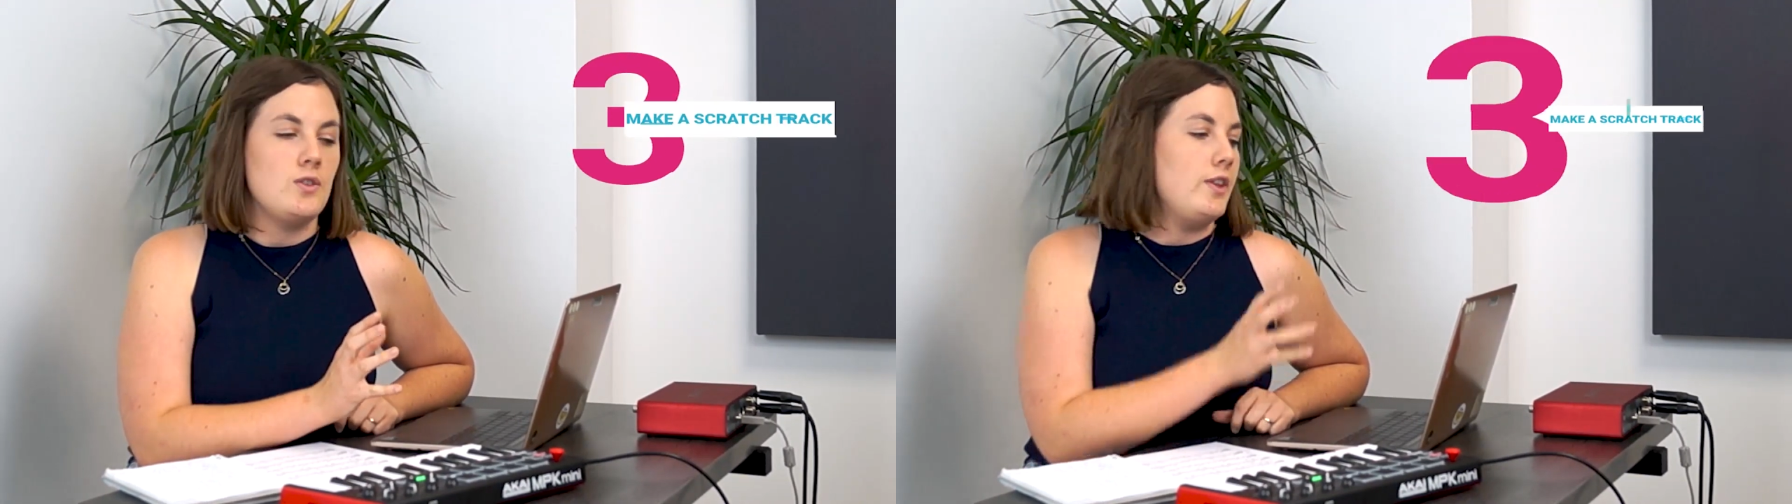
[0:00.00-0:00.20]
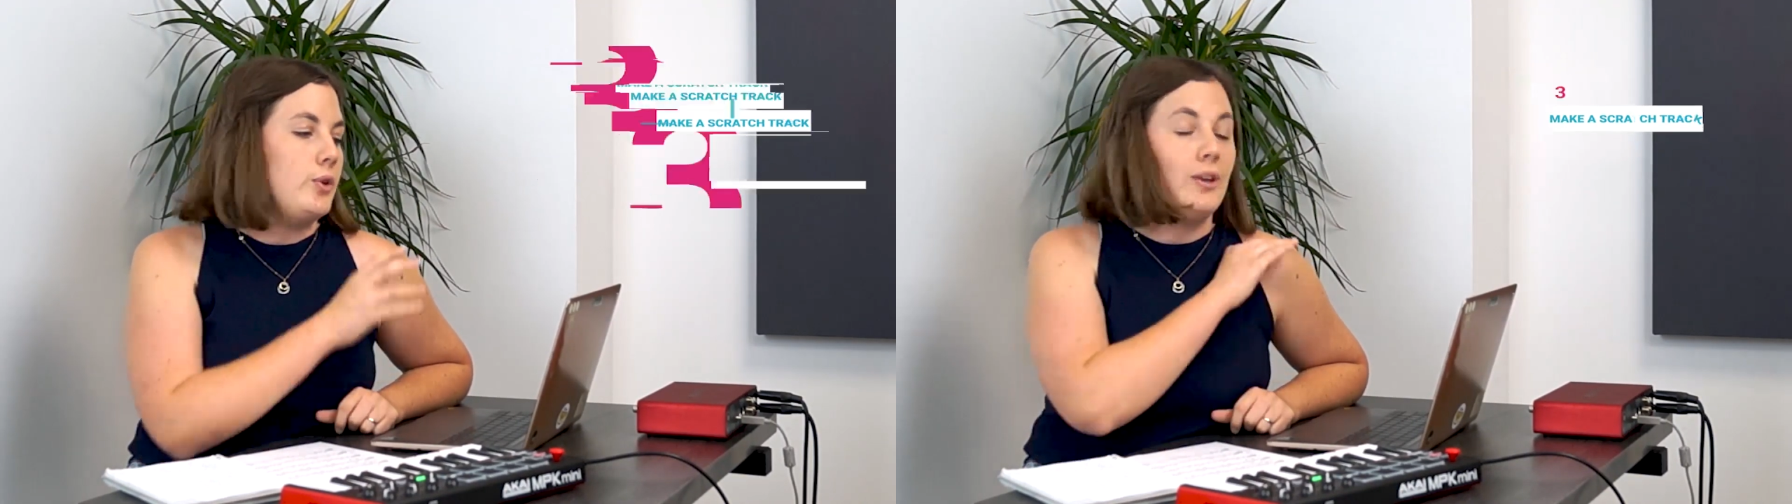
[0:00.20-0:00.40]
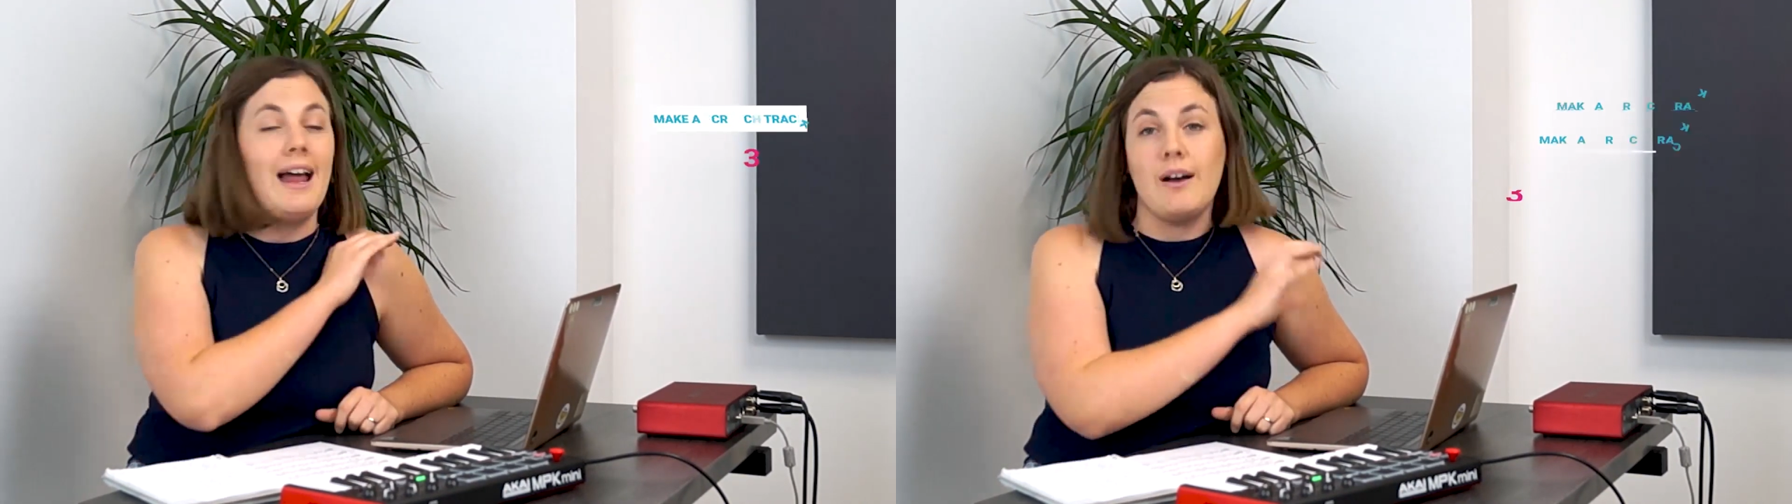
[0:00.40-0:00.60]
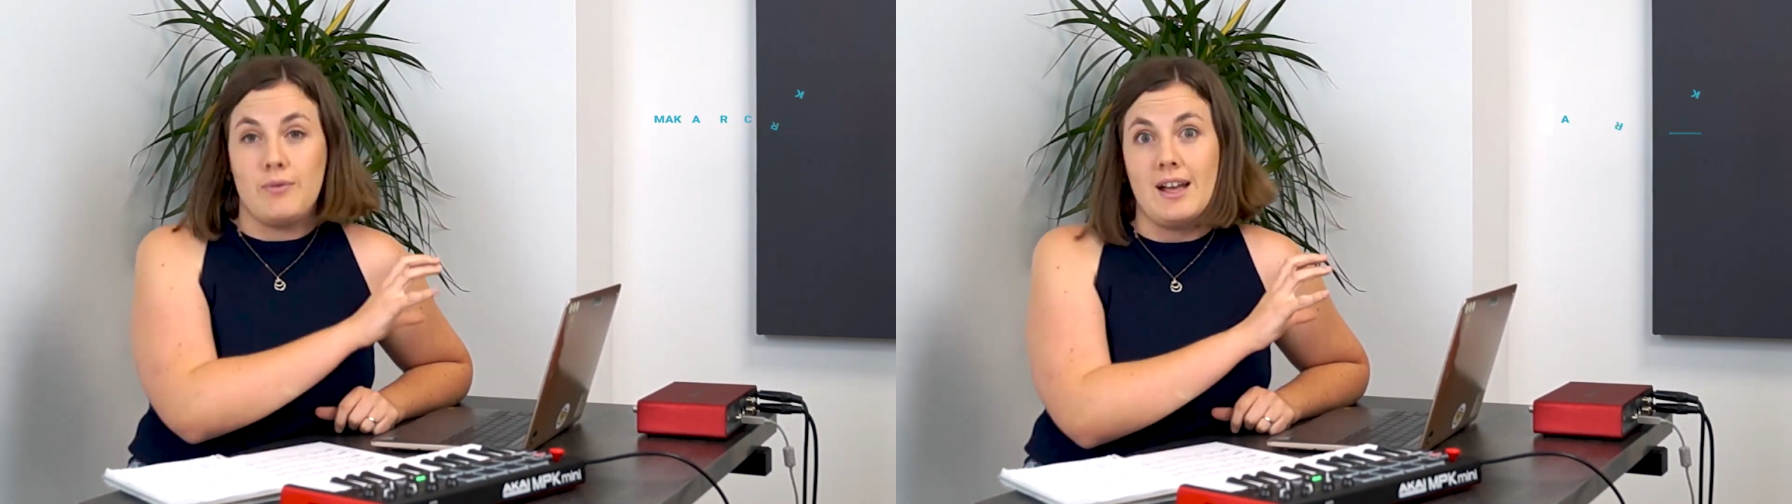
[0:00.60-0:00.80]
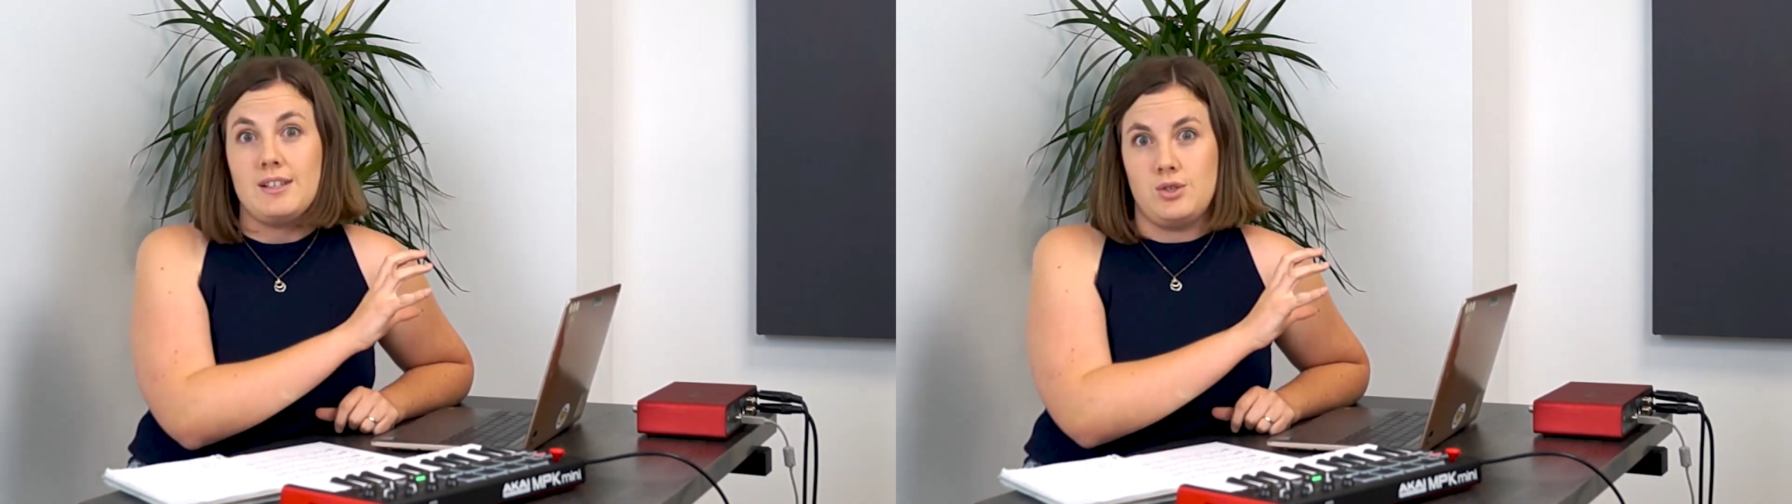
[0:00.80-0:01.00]
that you can
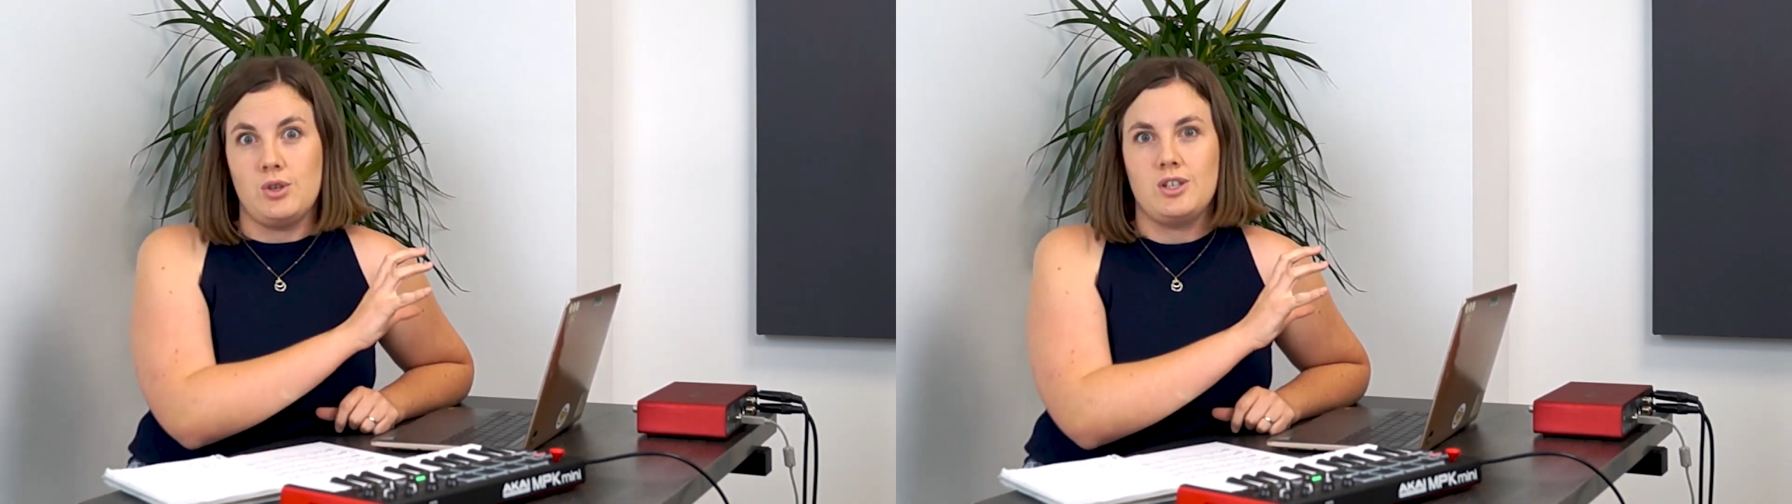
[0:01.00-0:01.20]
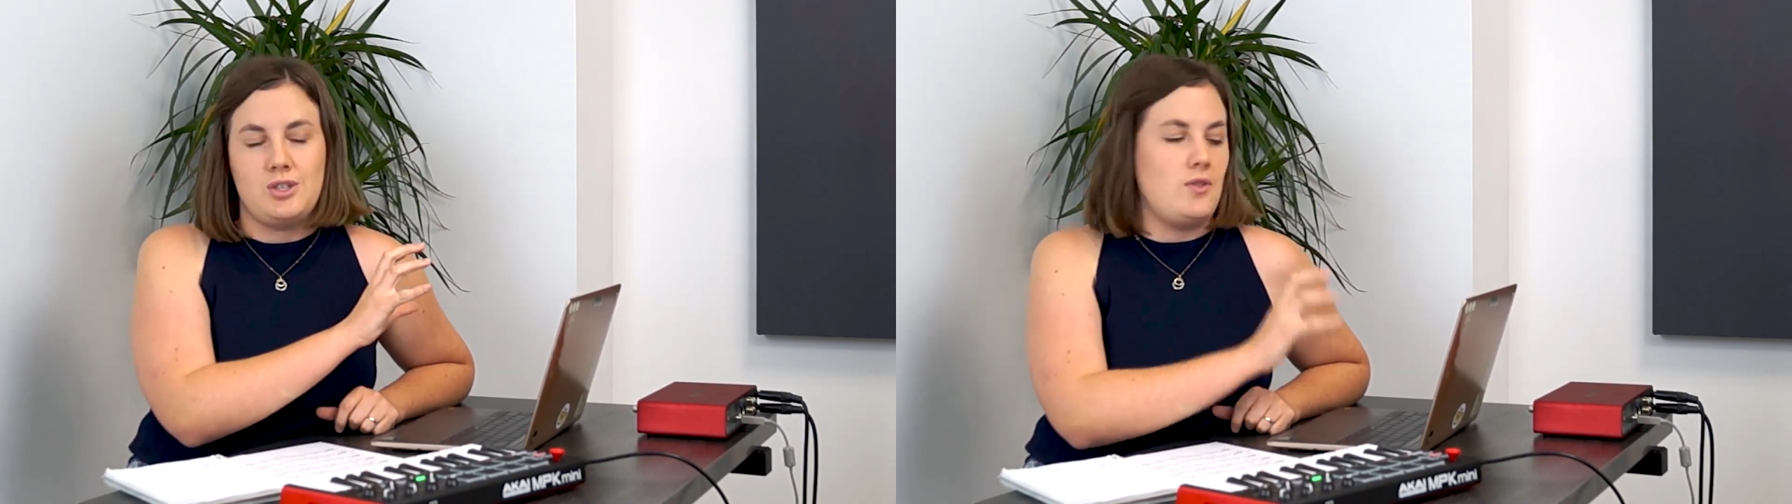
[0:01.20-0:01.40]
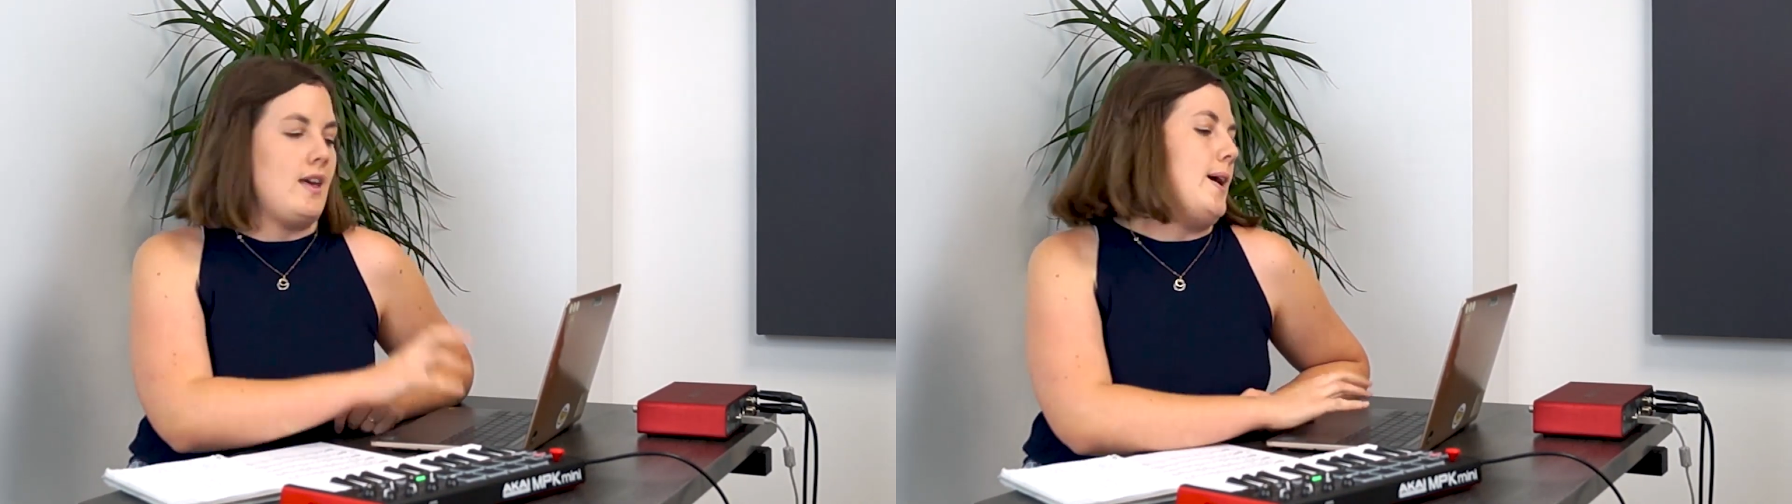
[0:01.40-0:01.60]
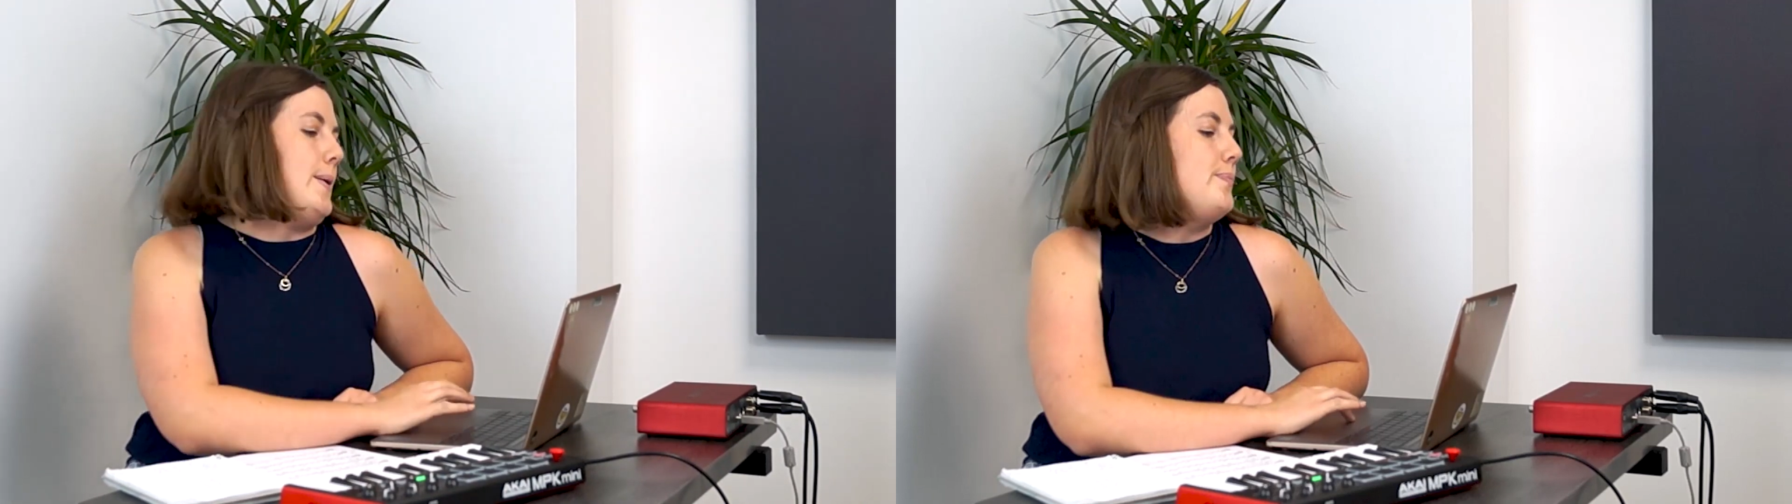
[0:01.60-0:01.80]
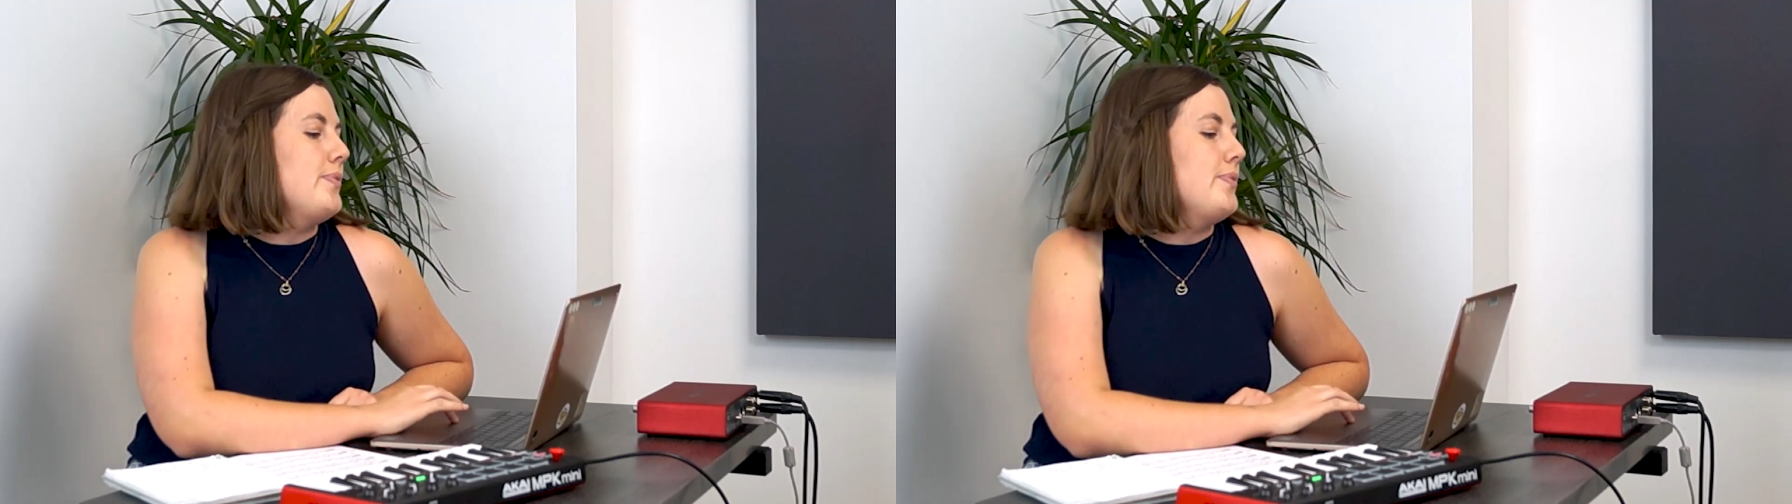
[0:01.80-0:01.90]
have that structure there.